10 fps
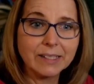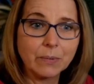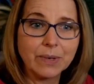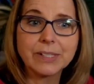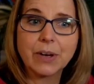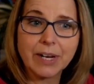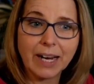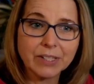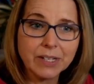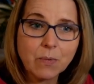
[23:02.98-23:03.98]
where there's only
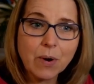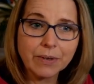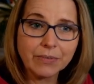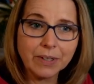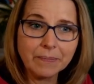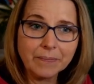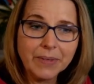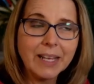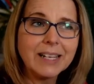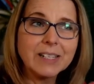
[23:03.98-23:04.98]
actually one of them.
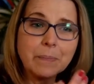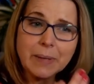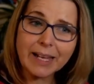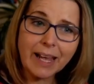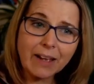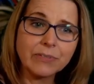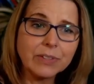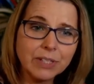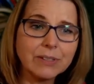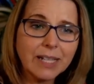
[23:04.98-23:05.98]
So be careful,
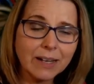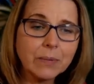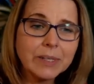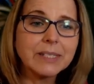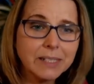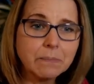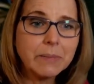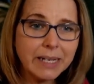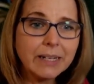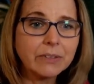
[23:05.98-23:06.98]
use language that's
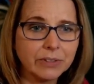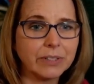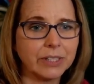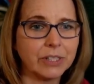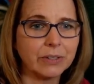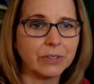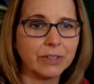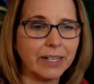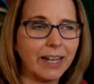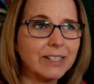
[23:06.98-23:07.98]
meaningful to children.
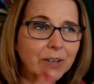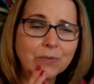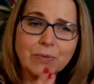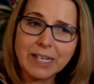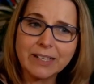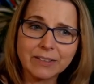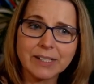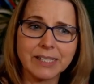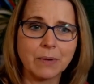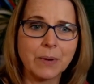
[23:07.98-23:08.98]
I don't really
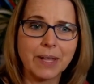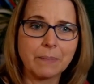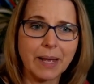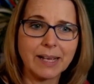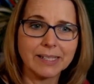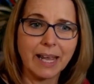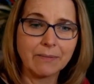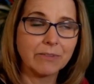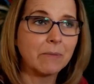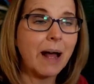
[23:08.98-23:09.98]
understand where that pairs came
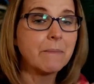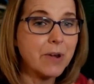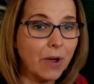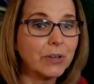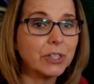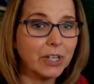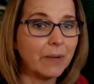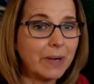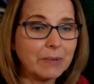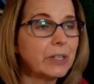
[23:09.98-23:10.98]
from. I'm not sure, I
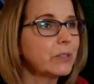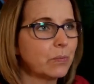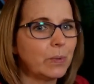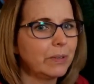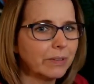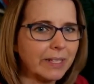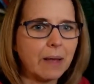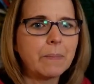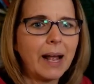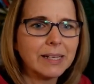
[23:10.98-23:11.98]
mean, children will get
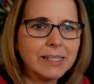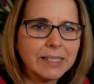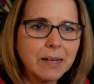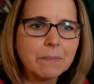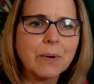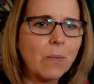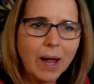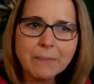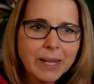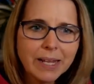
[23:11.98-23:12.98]
past it, but why
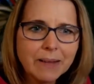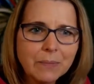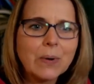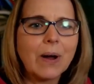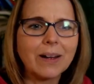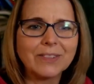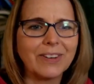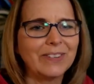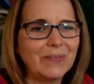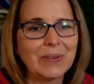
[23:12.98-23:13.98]
make it more hard,
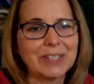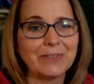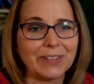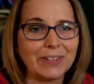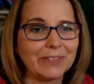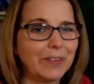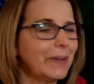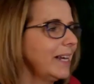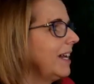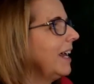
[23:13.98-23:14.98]
more difficult from the
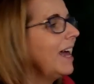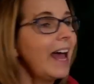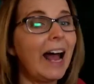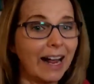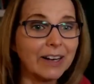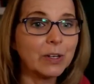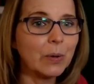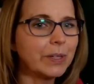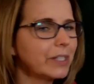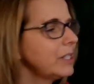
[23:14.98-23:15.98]
beginning? I'm going to call
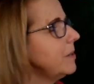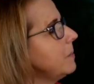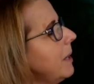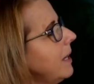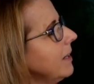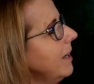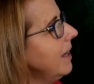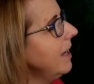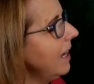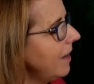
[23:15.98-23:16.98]
it the 2s pattern.
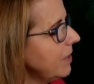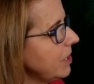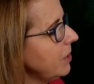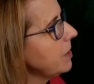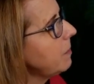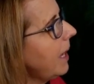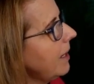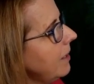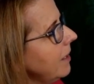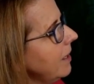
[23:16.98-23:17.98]
And the 2s
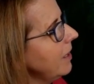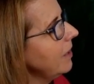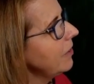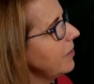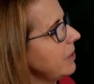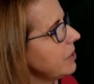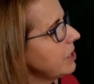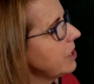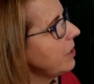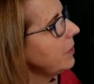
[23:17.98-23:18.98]
pattern fills a
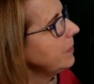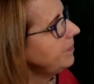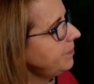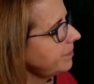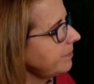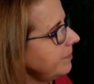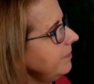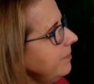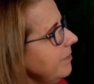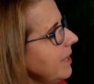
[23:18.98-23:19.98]
2
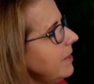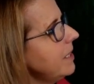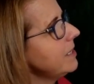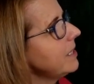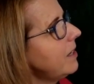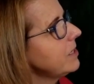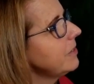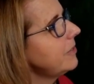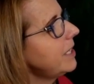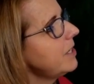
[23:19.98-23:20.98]
and then starts to
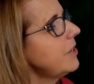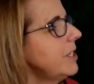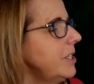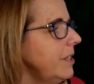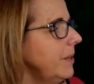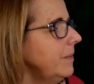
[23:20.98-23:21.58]
fill another 2.